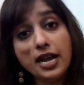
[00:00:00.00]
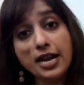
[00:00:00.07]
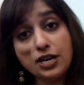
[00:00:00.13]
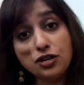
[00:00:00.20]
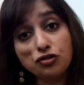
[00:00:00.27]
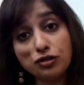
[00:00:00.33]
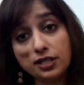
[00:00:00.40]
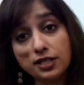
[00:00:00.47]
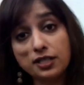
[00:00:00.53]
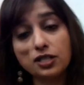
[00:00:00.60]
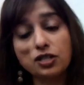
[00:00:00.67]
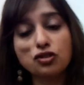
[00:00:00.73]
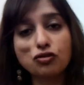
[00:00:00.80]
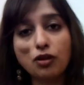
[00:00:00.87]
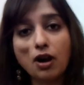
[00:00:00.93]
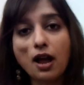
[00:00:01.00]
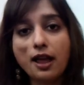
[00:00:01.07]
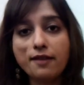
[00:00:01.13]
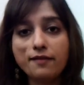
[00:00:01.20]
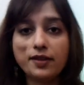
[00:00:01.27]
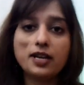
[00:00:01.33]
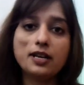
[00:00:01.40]
interest and
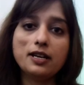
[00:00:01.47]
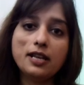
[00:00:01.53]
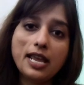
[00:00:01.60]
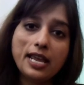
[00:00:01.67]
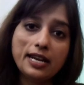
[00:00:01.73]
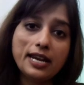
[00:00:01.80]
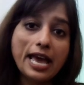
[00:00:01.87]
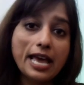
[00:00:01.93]
drive in